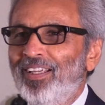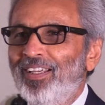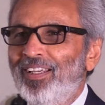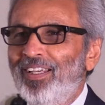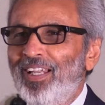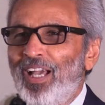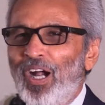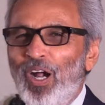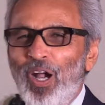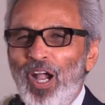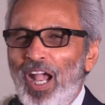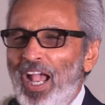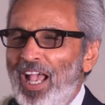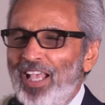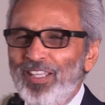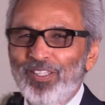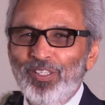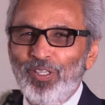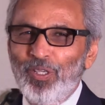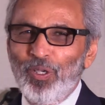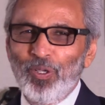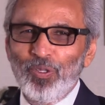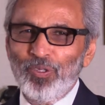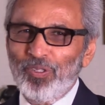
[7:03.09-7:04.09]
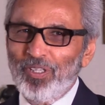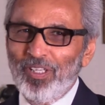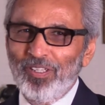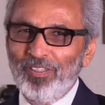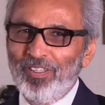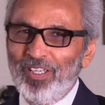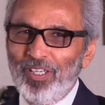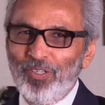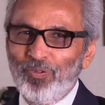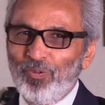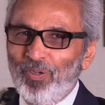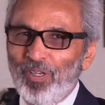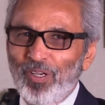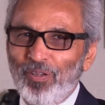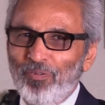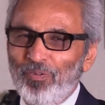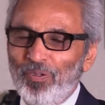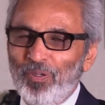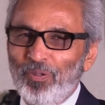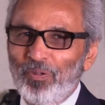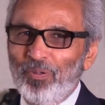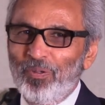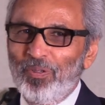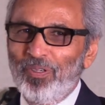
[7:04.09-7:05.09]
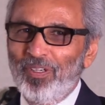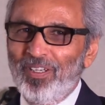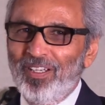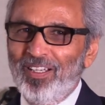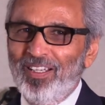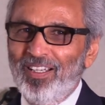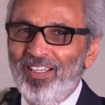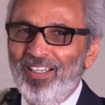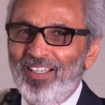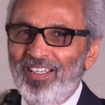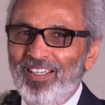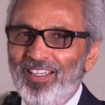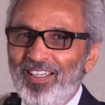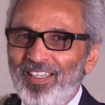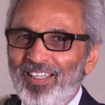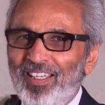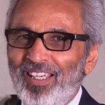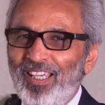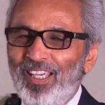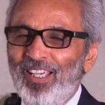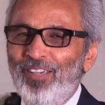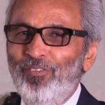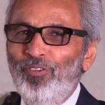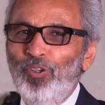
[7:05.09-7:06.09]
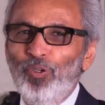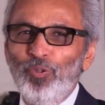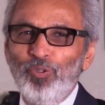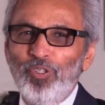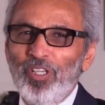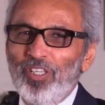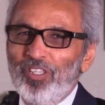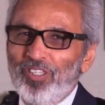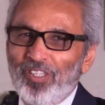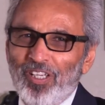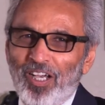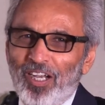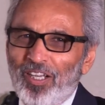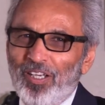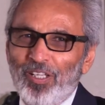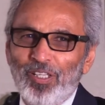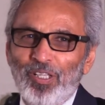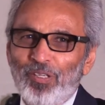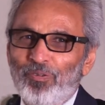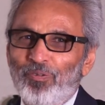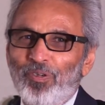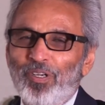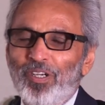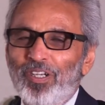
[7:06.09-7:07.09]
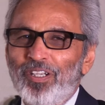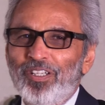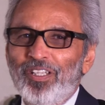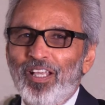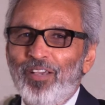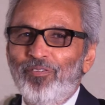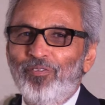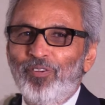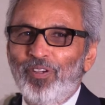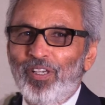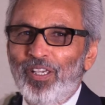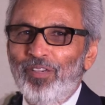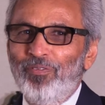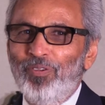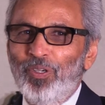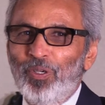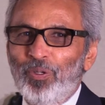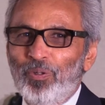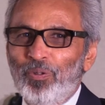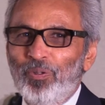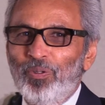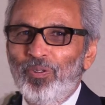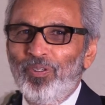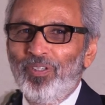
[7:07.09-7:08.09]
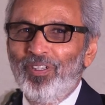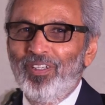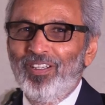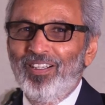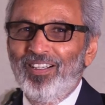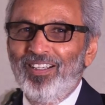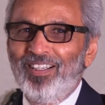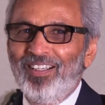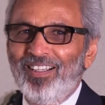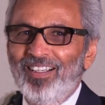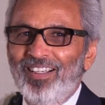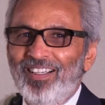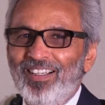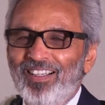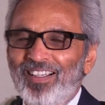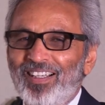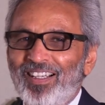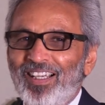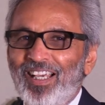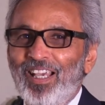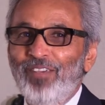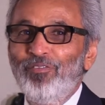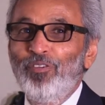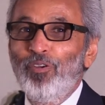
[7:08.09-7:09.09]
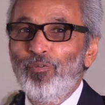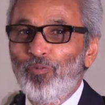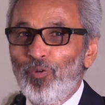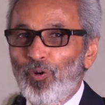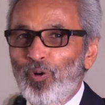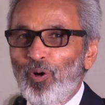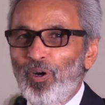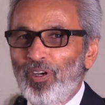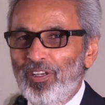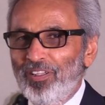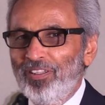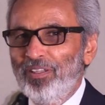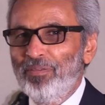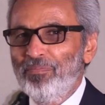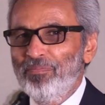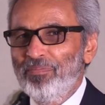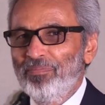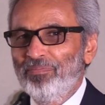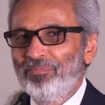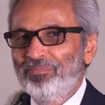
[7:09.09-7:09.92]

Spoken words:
Now ask yourself, each one of you, if you just utter the words, I forgive you, have you forgotten them?